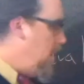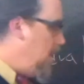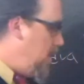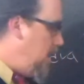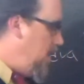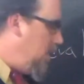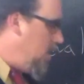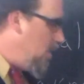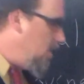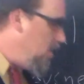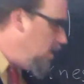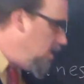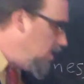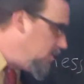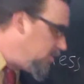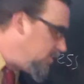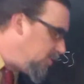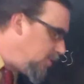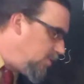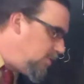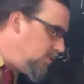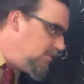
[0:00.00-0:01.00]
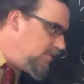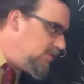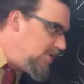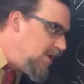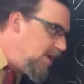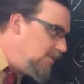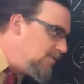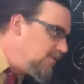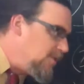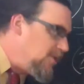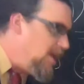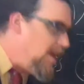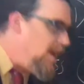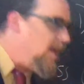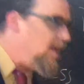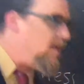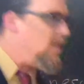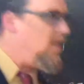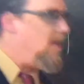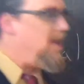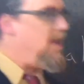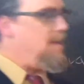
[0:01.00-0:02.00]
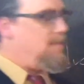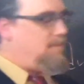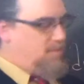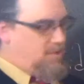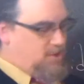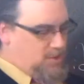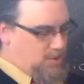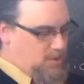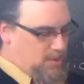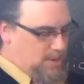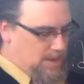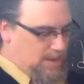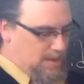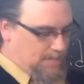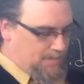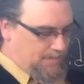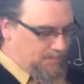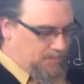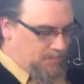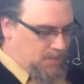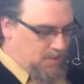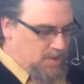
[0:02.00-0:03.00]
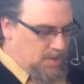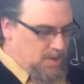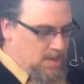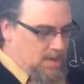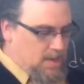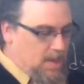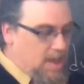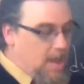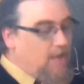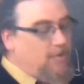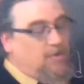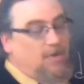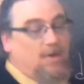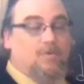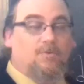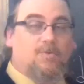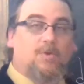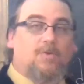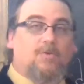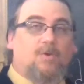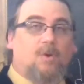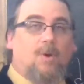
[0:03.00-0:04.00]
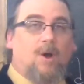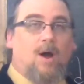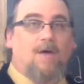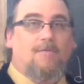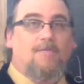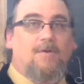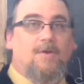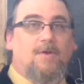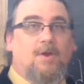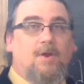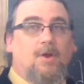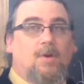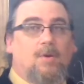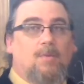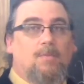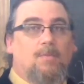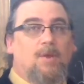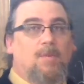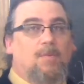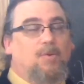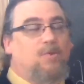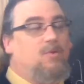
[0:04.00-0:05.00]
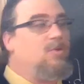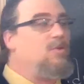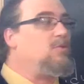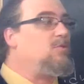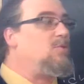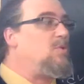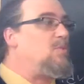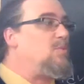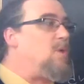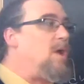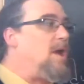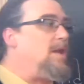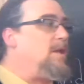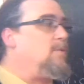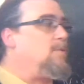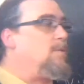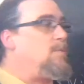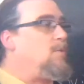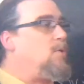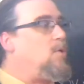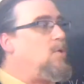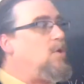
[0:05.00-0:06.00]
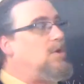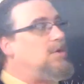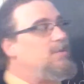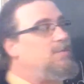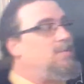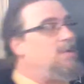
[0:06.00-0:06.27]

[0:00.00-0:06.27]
he could, in a certain sense, lay claim to it, as, as we so often do. People do this with writing reports.